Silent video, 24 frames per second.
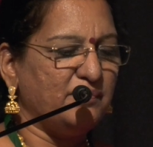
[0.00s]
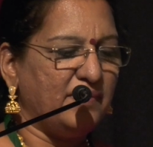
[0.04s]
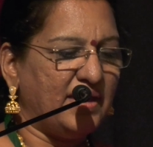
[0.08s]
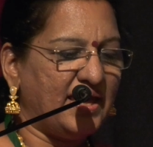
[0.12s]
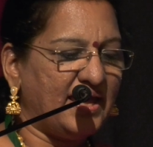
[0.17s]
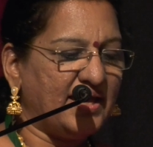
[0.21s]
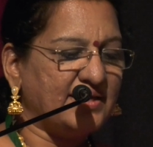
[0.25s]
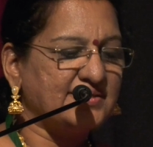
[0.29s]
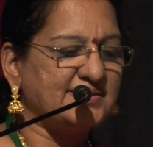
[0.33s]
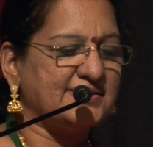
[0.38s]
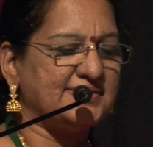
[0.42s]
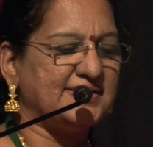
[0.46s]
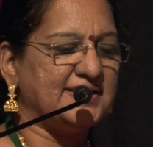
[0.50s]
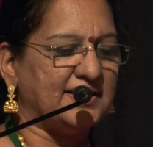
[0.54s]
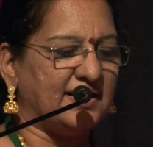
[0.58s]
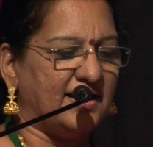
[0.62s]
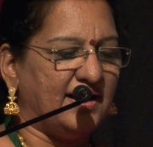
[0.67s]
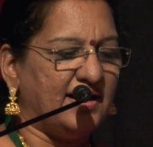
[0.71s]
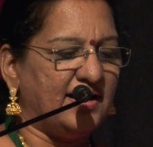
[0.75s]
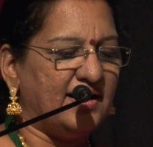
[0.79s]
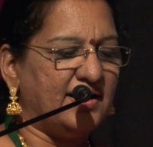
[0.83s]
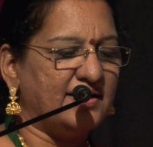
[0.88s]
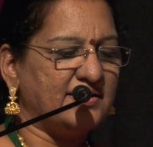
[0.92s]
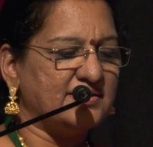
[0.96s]
makes the
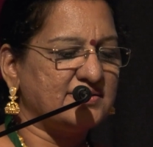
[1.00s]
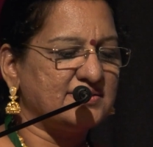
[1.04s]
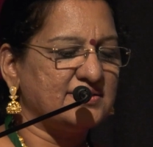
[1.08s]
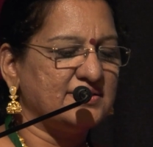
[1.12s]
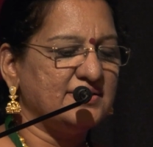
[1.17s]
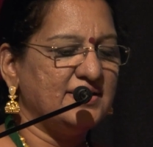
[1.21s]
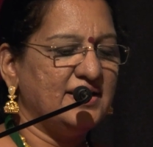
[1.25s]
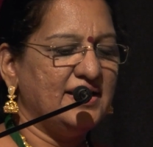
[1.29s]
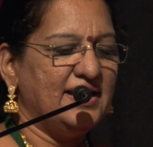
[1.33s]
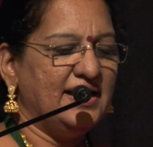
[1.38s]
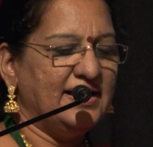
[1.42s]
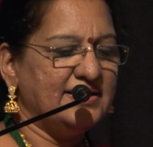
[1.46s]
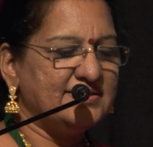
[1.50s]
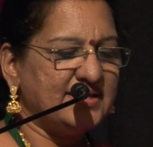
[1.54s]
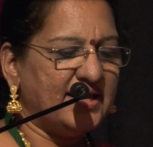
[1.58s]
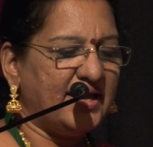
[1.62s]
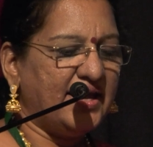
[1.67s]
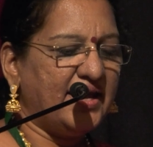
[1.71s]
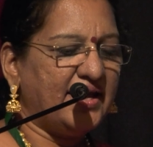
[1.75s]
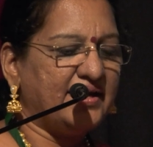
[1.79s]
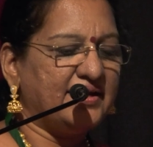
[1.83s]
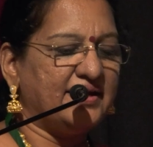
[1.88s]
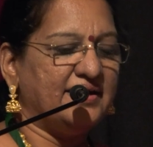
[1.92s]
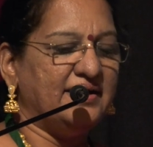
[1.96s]
art
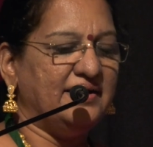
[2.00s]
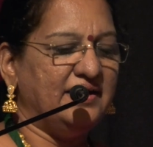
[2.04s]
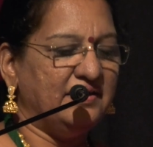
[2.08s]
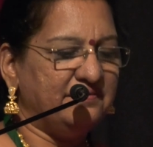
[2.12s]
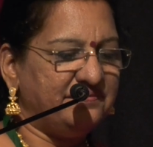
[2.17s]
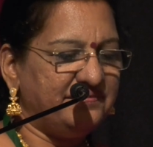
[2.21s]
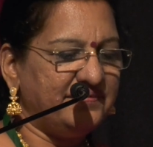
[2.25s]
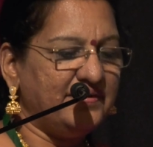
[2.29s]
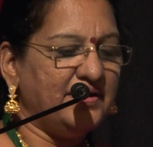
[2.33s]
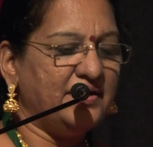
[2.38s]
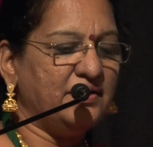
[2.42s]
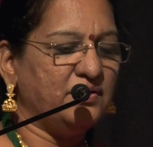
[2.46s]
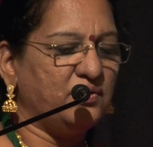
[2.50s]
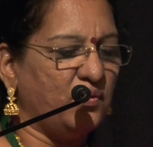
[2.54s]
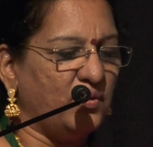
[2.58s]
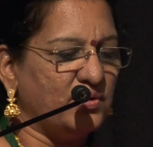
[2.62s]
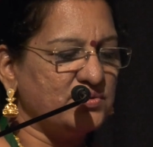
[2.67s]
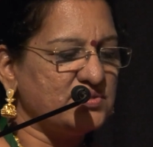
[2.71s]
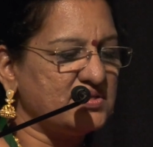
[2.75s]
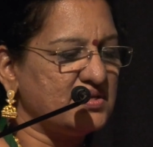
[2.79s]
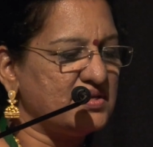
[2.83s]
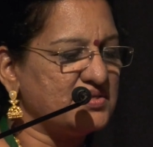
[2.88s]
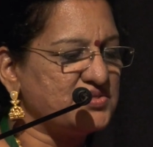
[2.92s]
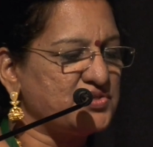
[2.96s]
take different
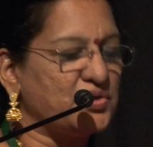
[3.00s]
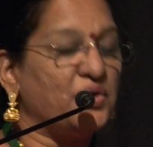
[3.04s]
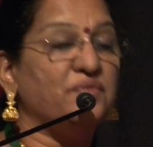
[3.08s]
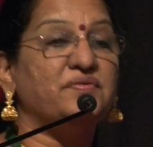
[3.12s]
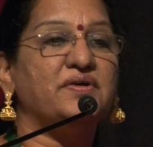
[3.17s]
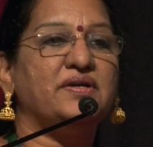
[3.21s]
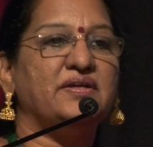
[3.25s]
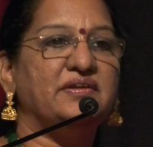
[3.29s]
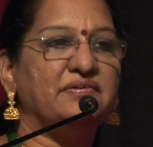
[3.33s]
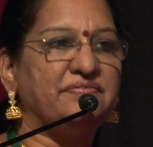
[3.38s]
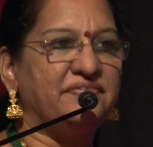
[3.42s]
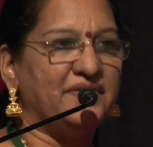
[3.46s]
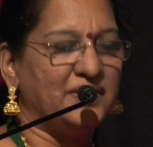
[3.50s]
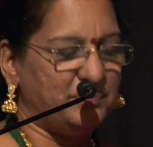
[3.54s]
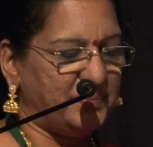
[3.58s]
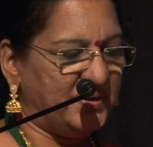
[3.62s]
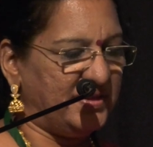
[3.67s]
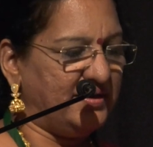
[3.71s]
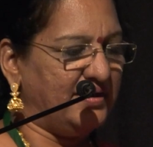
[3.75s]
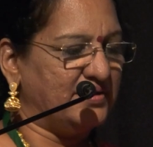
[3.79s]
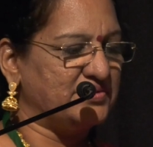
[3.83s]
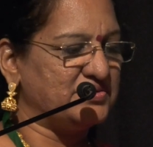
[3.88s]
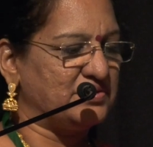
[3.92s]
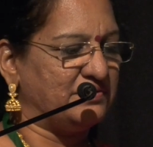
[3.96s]
courses over different
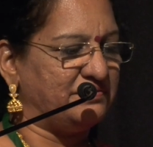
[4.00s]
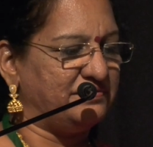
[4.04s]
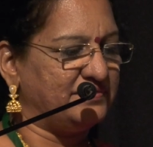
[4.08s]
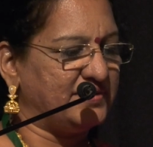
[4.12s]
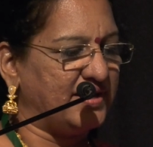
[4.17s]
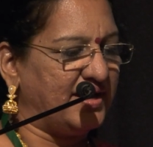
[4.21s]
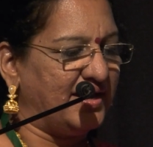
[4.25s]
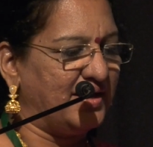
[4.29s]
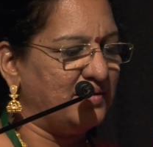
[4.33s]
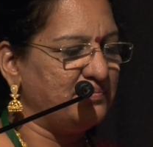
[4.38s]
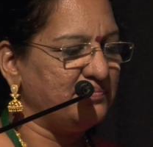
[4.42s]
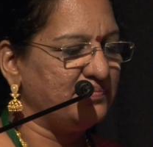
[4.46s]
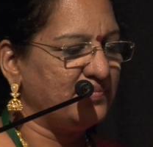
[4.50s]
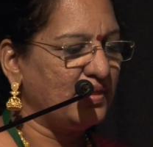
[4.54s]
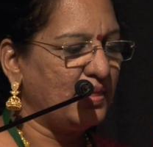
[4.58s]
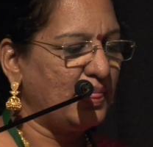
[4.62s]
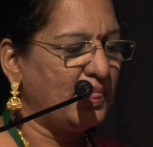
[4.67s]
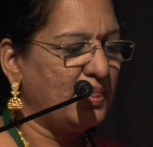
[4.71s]
periods of time.